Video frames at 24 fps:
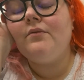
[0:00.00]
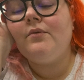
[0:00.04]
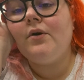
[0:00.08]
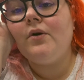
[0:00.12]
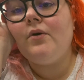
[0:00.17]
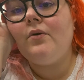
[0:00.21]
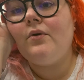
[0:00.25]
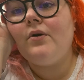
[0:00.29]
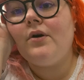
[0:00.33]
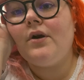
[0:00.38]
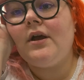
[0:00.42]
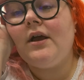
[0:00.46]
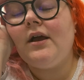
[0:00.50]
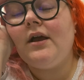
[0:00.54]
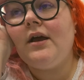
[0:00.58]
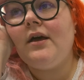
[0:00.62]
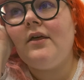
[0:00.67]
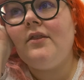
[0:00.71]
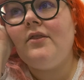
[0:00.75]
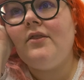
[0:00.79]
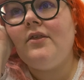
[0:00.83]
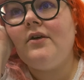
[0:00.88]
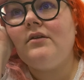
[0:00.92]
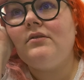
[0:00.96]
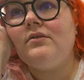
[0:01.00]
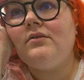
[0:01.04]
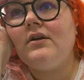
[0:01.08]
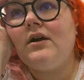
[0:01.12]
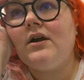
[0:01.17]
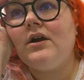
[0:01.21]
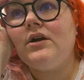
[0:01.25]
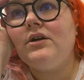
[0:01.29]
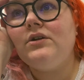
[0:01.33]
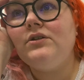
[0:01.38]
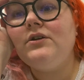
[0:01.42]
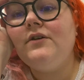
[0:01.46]
recording that
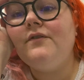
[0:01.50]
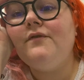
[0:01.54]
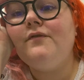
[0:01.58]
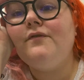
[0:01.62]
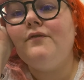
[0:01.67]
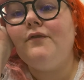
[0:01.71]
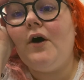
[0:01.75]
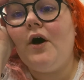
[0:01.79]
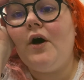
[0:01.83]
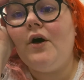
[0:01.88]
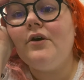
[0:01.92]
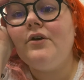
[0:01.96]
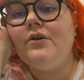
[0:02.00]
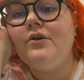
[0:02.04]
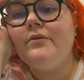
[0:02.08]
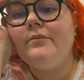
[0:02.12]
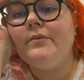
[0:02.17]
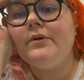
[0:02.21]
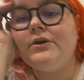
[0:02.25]
there's a volume